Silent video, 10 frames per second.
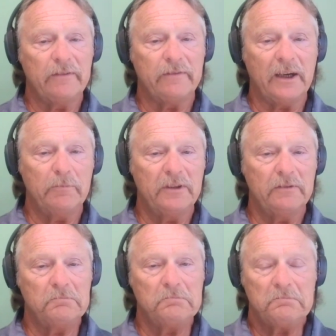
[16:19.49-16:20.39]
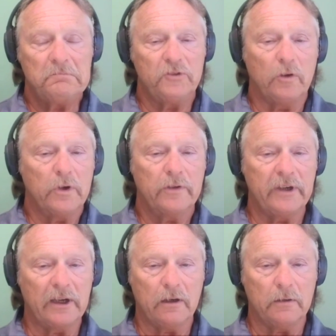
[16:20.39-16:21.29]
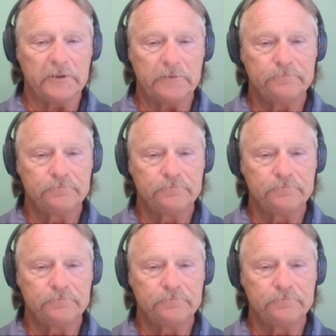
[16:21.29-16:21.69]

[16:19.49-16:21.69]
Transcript: environment, don't work for that company,